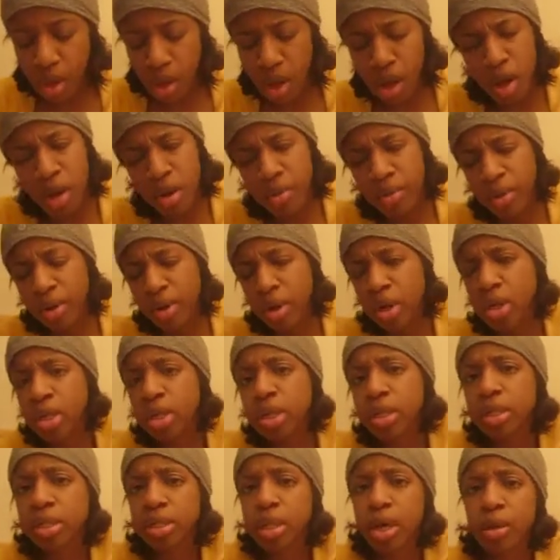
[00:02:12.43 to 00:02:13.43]
A good
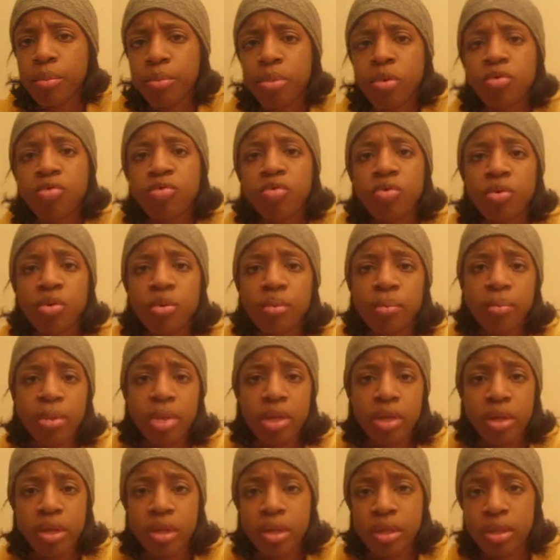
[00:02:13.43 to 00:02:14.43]
example for
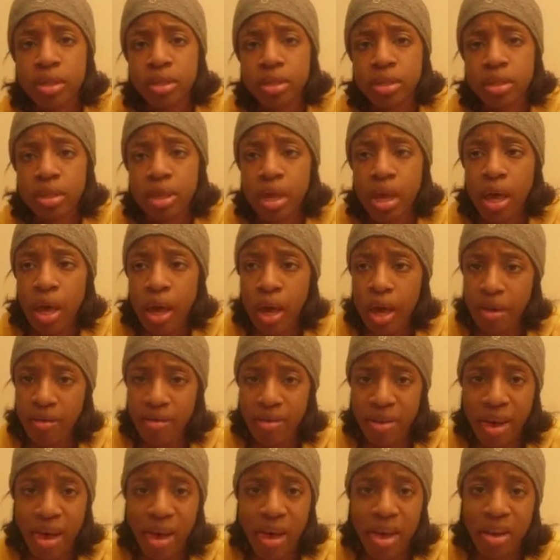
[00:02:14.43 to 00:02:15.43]
me is I've
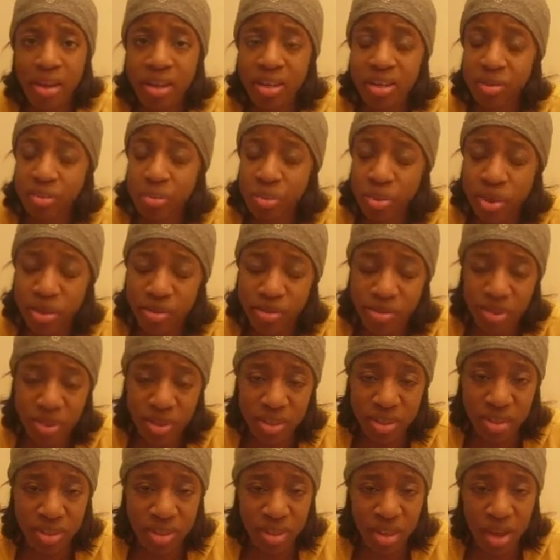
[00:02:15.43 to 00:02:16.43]
had
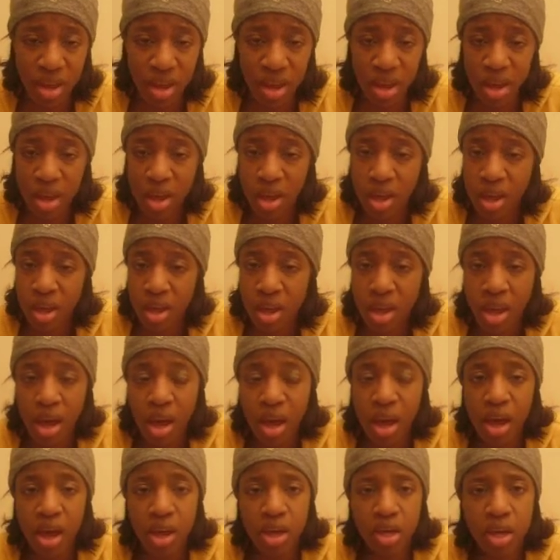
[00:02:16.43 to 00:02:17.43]
ex-boyfriends that
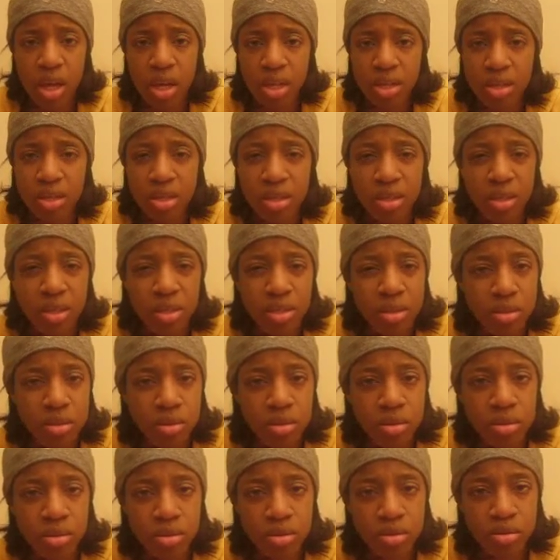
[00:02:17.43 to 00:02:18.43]
I
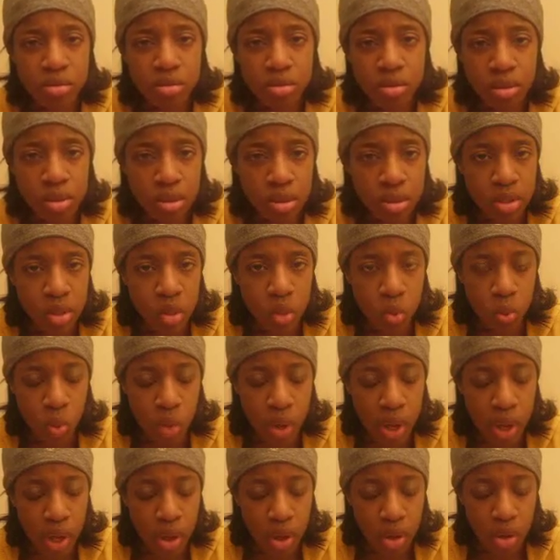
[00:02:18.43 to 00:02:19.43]
still
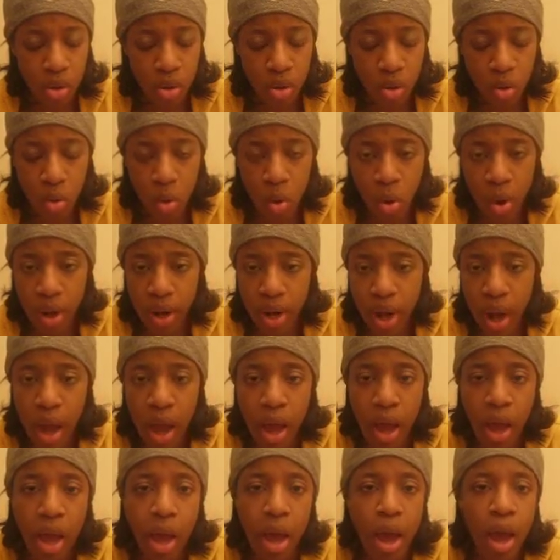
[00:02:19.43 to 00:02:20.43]
dwell on
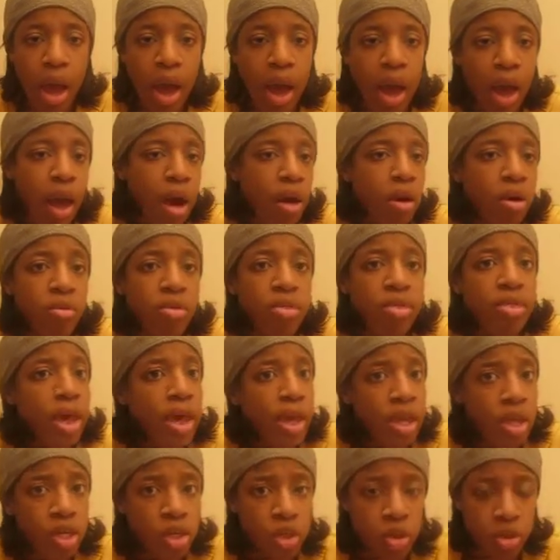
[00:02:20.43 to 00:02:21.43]
how
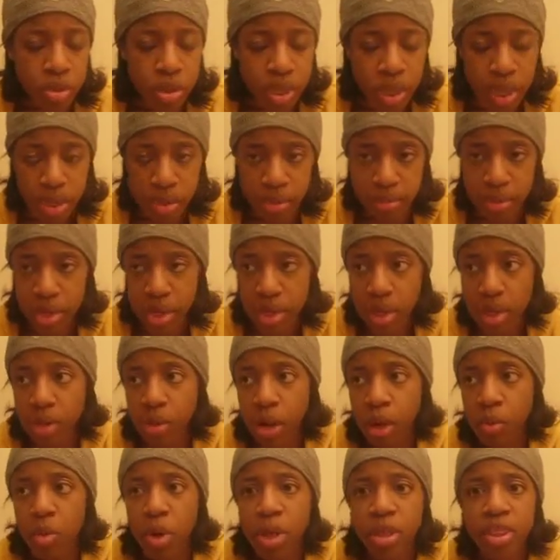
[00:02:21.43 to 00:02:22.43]
they treated me and
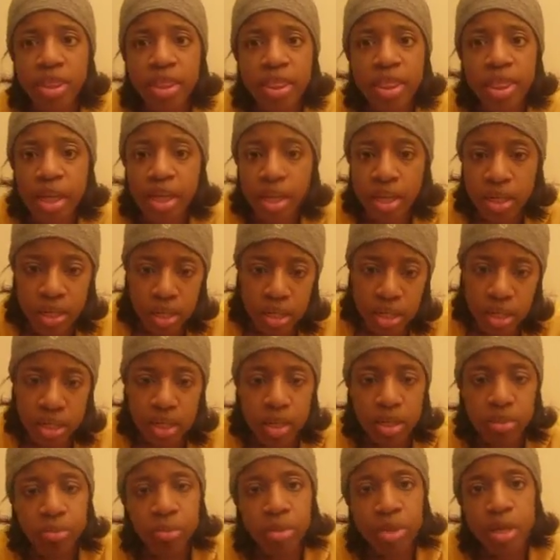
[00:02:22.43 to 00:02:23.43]
what they did
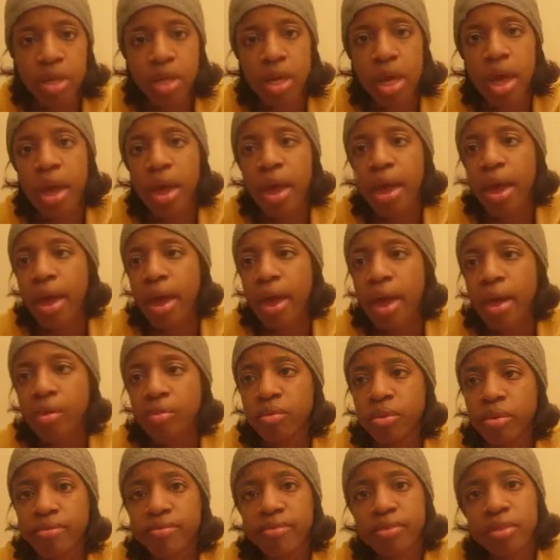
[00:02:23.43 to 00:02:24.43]
to me. And
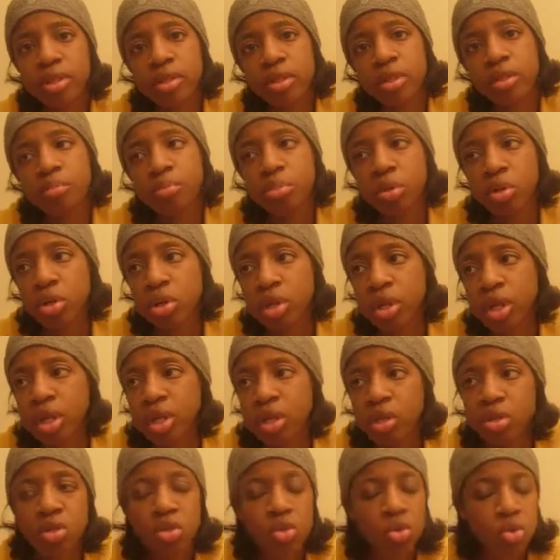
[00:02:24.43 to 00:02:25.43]
with this book
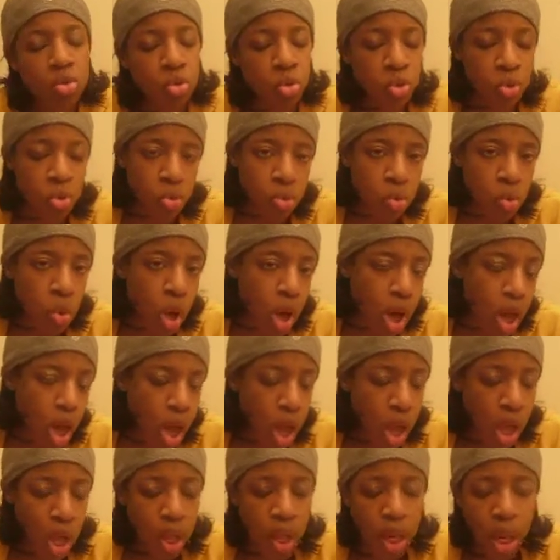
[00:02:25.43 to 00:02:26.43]
and this new
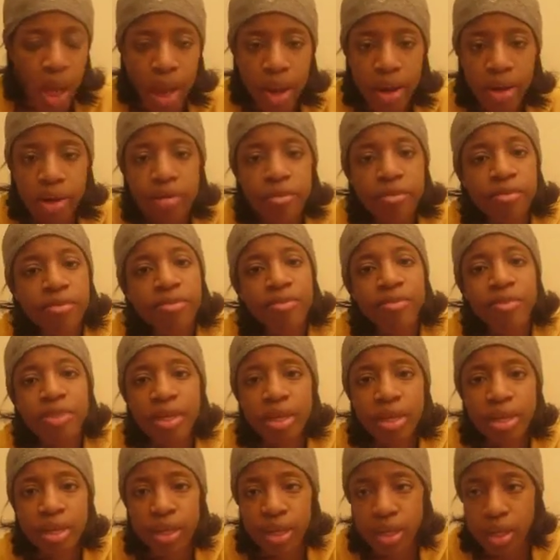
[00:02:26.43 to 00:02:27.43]
line of
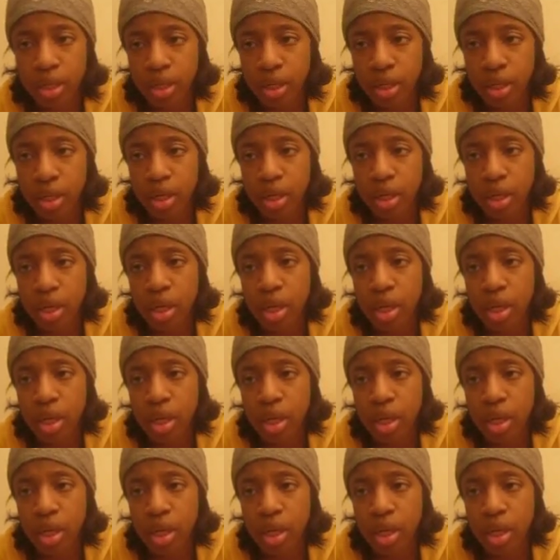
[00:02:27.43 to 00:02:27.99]
thinking,